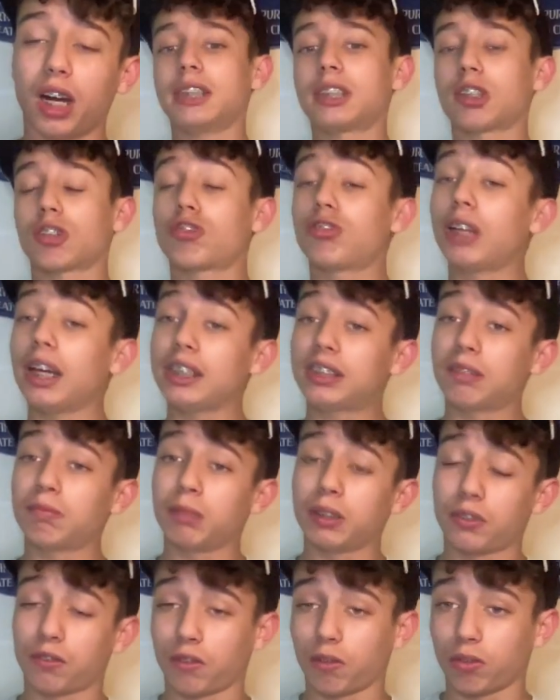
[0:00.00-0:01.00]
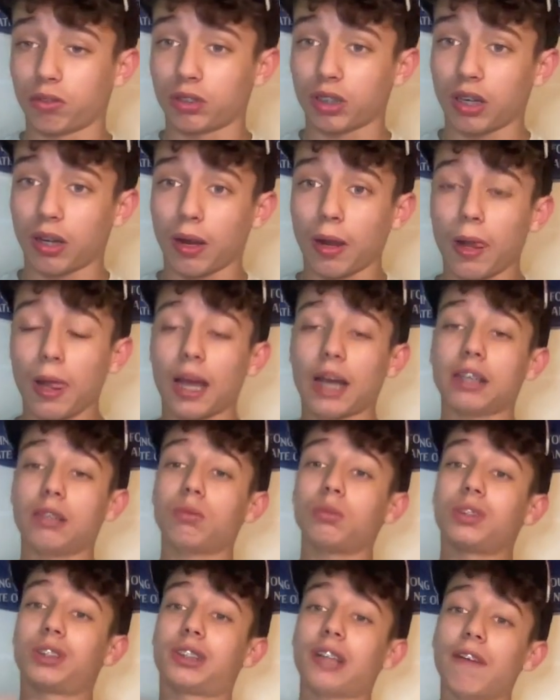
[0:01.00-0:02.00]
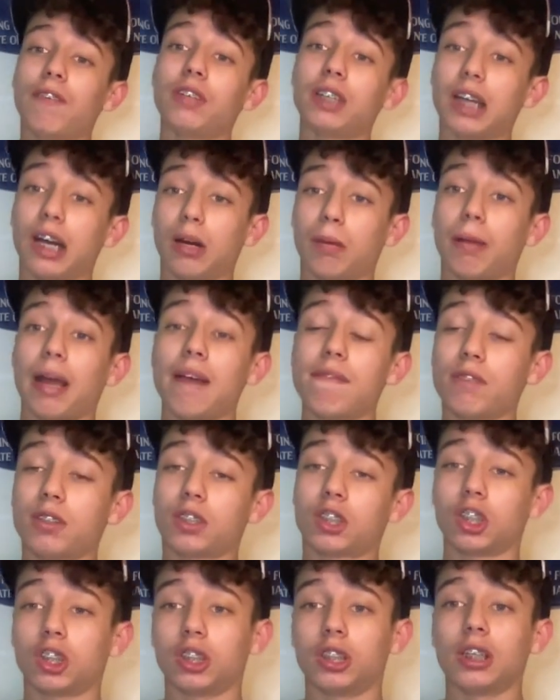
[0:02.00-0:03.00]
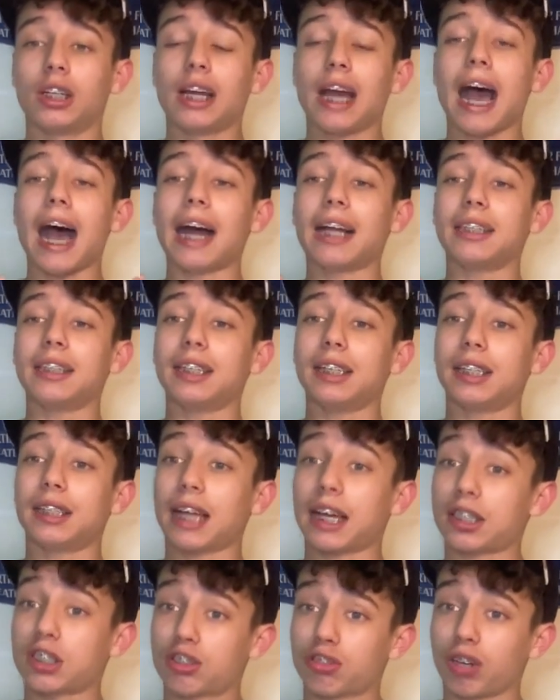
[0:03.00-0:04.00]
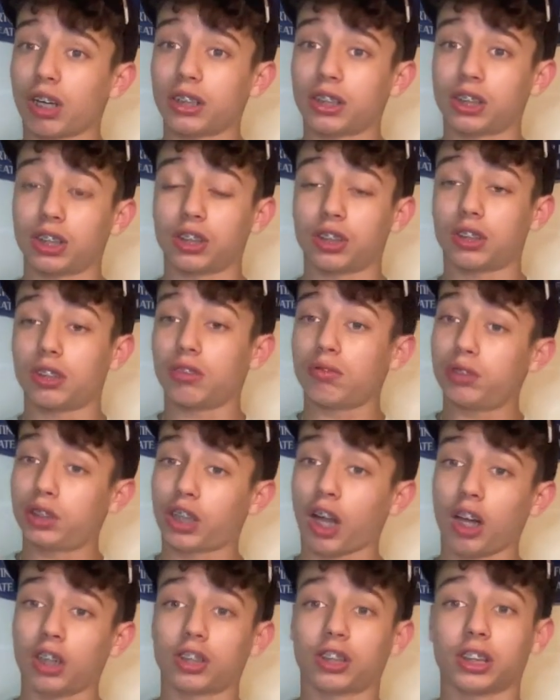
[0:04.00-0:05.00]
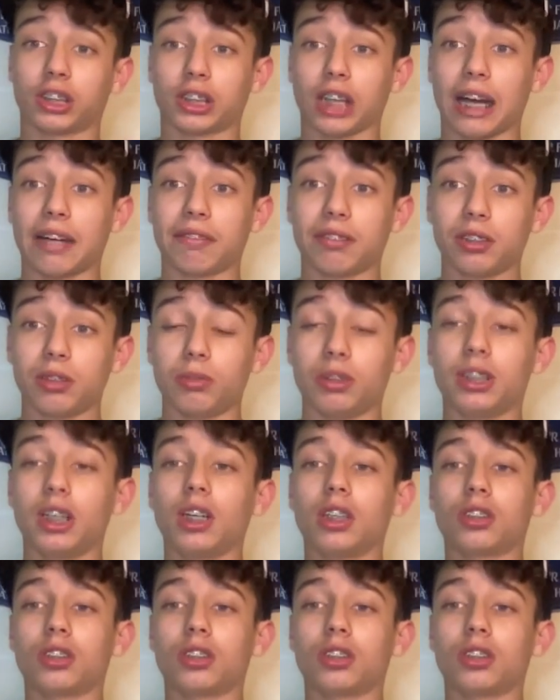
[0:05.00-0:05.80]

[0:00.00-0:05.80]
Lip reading: He's a creative midfielder, and it will definitely help Everton and their strikers, Richarlison, Calvert-Lewin,